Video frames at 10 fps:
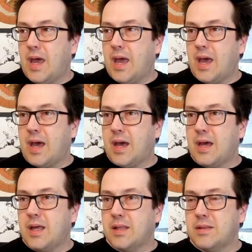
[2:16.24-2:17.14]

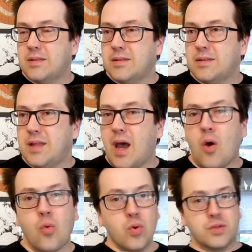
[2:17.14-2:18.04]
And
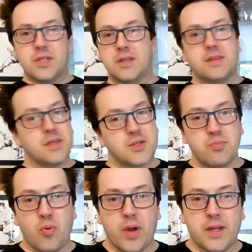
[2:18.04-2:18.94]
now we're to this
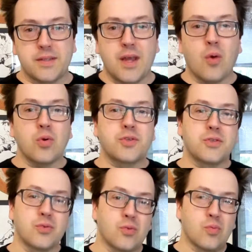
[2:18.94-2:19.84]
point. Now we're
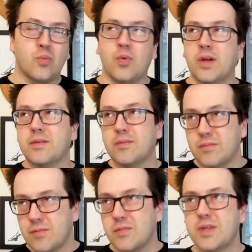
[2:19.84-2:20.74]
to what
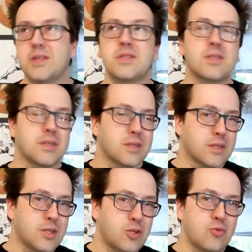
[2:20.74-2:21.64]
is the
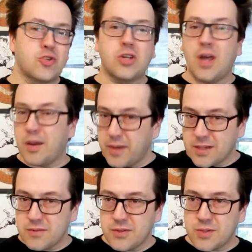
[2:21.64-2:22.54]
huge
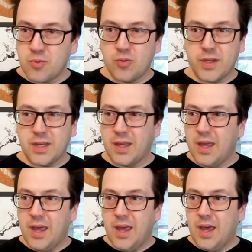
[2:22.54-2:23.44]
climax of this movie,
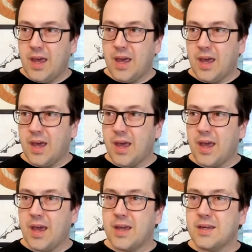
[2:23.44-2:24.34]

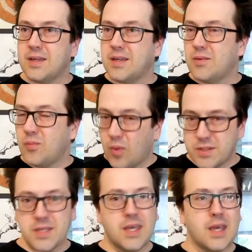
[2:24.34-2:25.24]
and
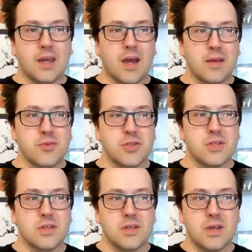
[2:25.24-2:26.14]
once again, I'm
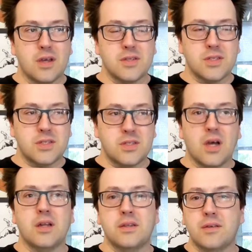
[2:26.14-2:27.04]
just
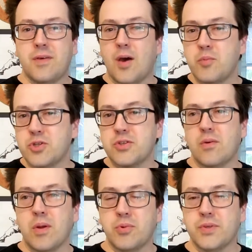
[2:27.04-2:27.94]
stunned of how much
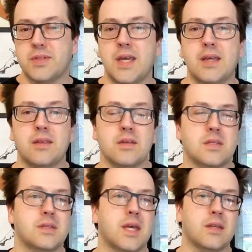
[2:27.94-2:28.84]
they're able to take
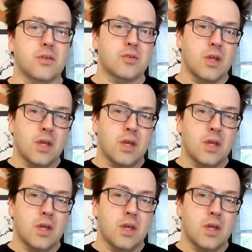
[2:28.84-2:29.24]
this and take the